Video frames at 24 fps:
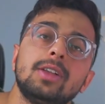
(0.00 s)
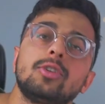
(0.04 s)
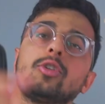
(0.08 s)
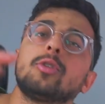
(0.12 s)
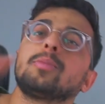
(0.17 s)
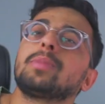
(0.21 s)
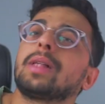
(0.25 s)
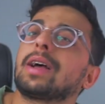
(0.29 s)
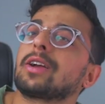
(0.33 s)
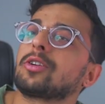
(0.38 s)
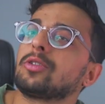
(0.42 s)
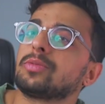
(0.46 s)

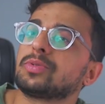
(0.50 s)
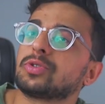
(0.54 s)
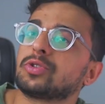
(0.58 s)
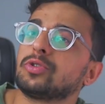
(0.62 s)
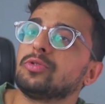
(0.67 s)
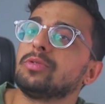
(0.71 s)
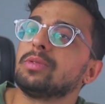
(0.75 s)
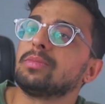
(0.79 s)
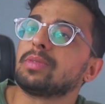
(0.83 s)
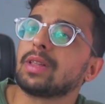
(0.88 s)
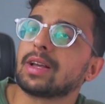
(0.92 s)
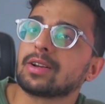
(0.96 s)
Not Black Ops
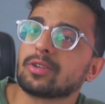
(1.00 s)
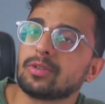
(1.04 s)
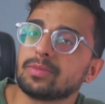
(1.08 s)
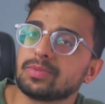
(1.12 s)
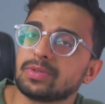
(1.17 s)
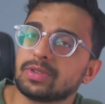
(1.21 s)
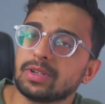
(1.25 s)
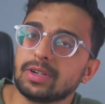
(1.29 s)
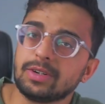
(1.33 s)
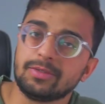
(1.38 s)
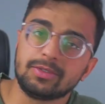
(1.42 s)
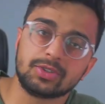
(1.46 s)
two and Black
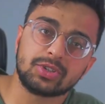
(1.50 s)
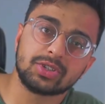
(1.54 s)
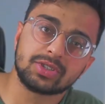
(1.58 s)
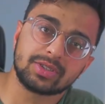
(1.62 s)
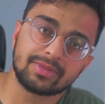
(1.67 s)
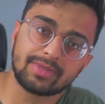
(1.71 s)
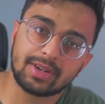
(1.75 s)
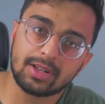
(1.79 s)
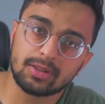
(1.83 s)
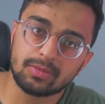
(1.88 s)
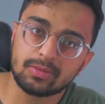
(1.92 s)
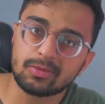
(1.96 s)
Ops three, which is
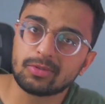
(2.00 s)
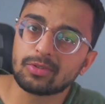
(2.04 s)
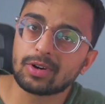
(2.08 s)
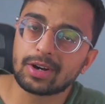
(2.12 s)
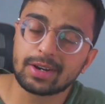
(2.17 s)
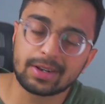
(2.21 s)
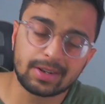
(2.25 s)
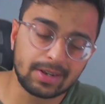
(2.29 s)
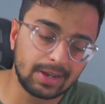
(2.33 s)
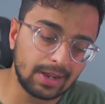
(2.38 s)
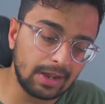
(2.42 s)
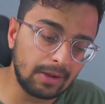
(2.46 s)
available
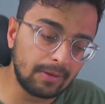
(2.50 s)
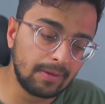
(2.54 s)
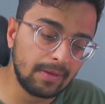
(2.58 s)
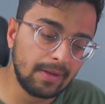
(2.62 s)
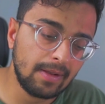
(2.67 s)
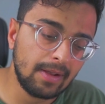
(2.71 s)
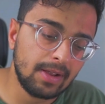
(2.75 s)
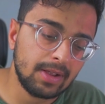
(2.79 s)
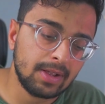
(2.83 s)
right now.